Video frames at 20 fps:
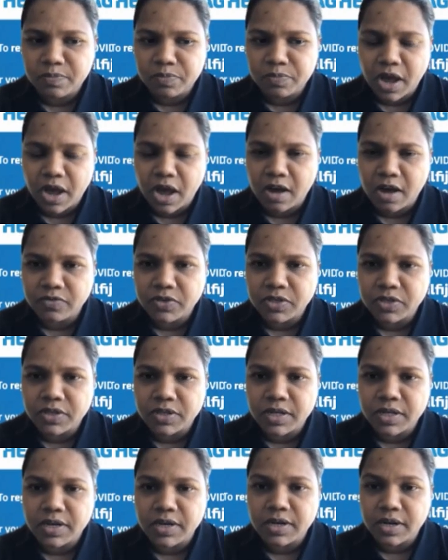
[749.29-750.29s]
after
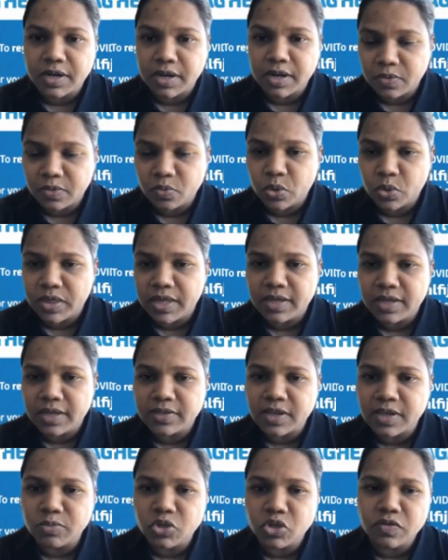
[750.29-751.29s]
then, with the
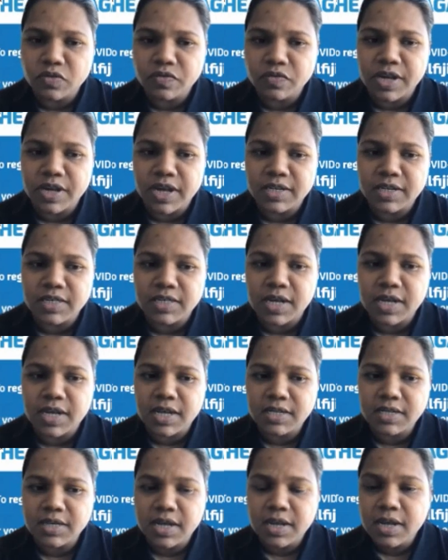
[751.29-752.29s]
exemption of the 90
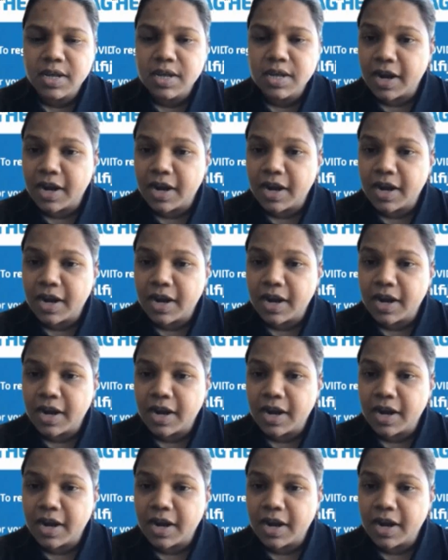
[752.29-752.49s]
days,